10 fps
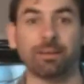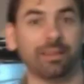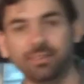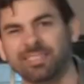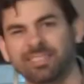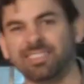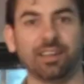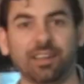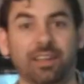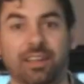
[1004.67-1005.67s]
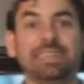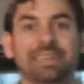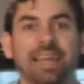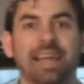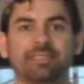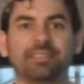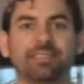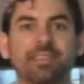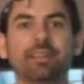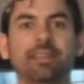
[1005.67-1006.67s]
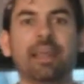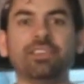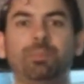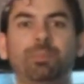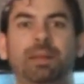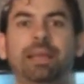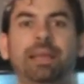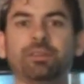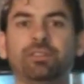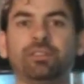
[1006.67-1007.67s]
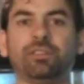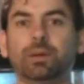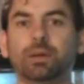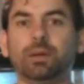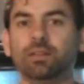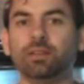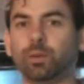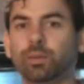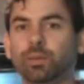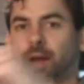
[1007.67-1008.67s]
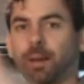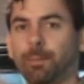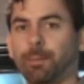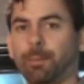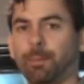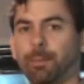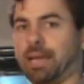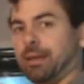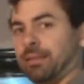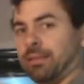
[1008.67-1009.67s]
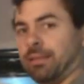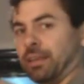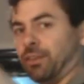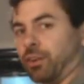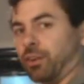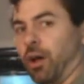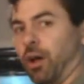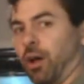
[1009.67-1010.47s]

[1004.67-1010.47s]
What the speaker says: this is a skill, any dance, like just being able to twist your upper body, then your lower